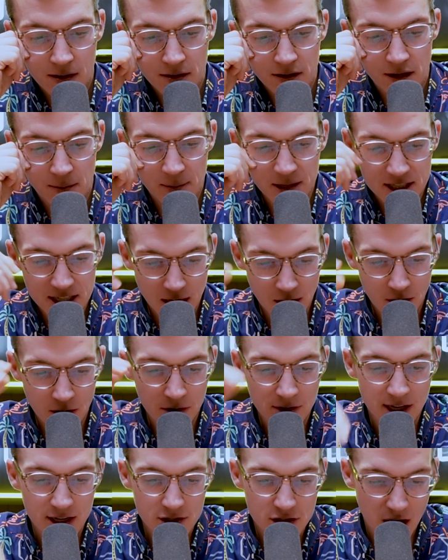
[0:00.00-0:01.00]
The
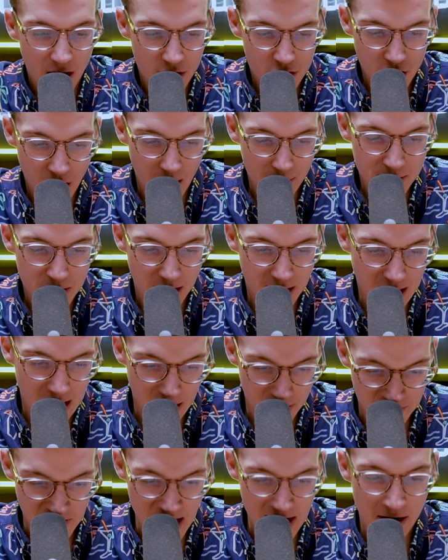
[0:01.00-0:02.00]
material then drops onto
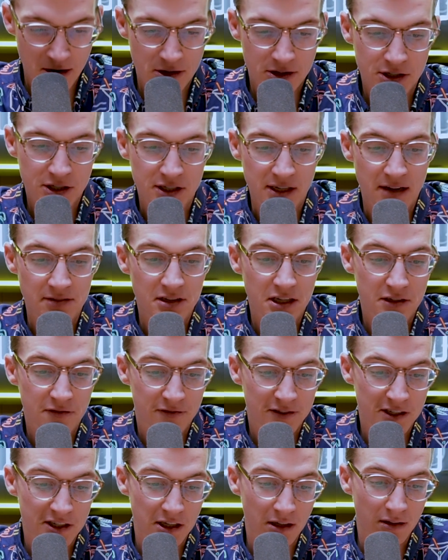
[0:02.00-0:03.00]
conveyors, and this
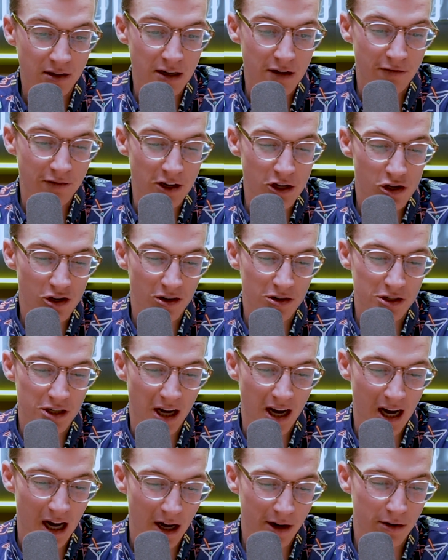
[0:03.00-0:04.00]
facility features
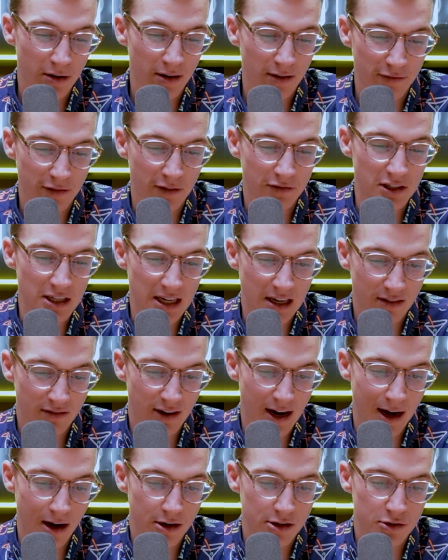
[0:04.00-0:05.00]
150
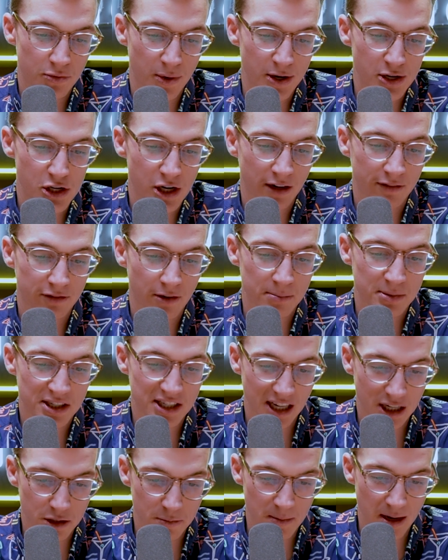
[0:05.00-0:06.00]
conveyors reaching from
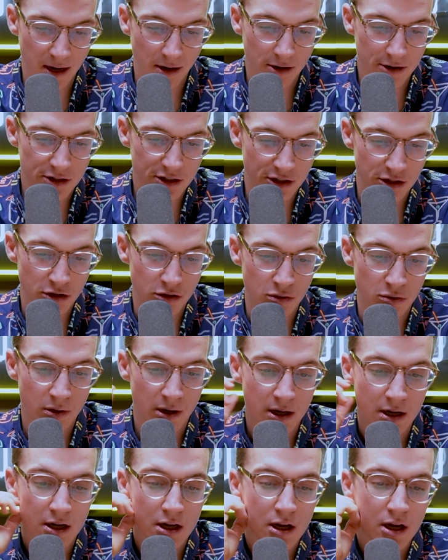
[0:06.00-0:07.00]
6 meters to
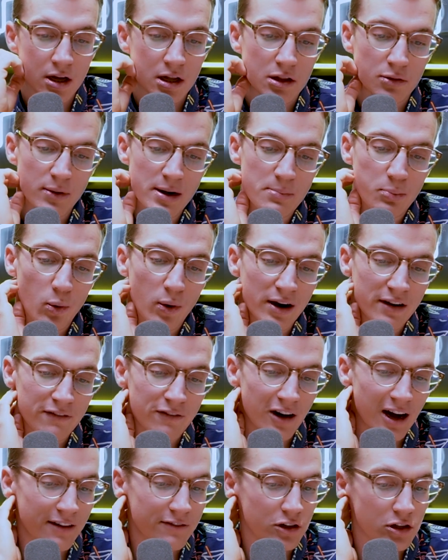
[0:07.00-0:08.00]

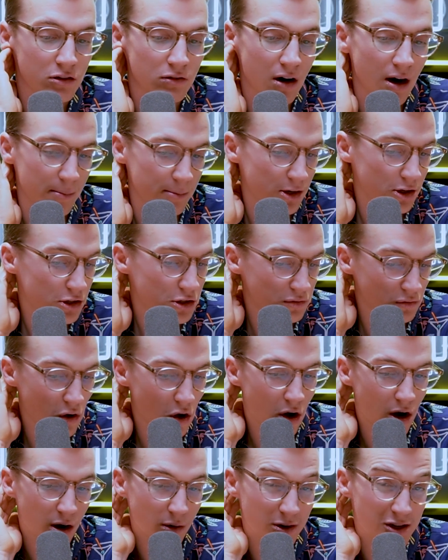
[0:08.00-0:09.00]
3.5 kilometers
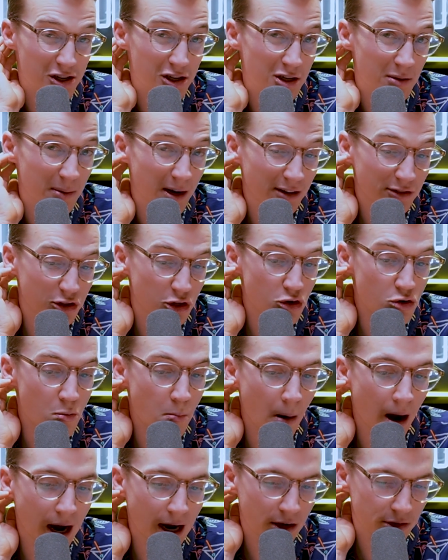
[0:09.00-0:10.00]
long, which is about 2
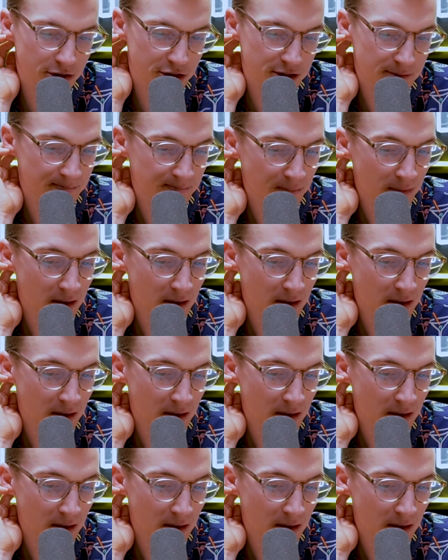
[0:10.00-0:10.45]
miles.